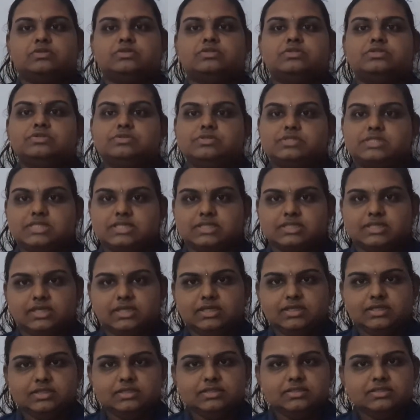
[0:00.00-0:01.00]
To see
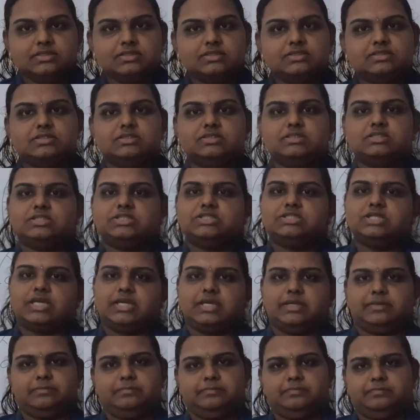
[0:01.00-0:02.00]
the
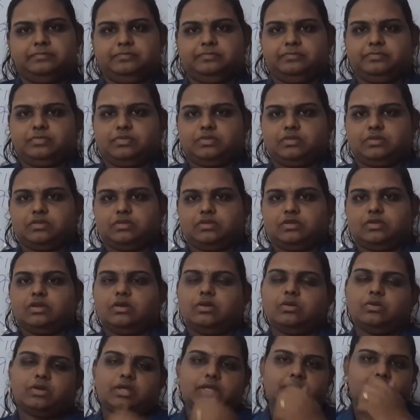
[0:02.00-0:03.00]
time.
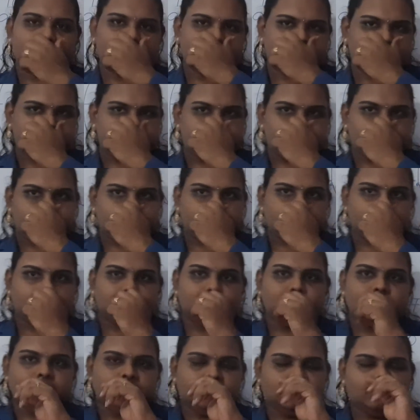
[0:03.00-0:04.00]
Okay.
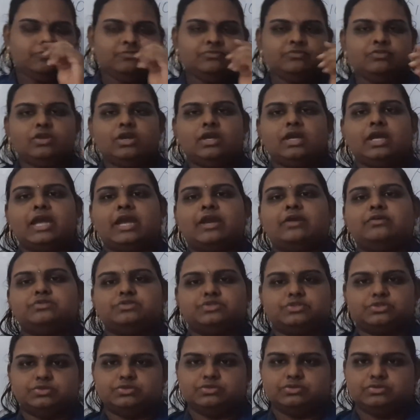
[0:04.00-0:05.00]
If you have
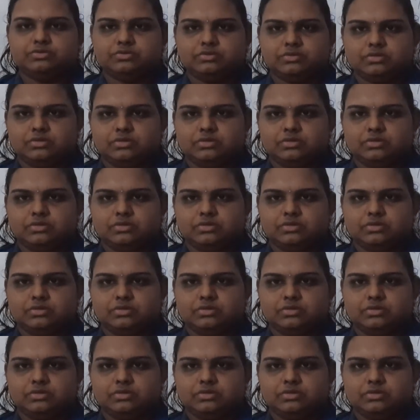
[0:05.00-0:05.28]
to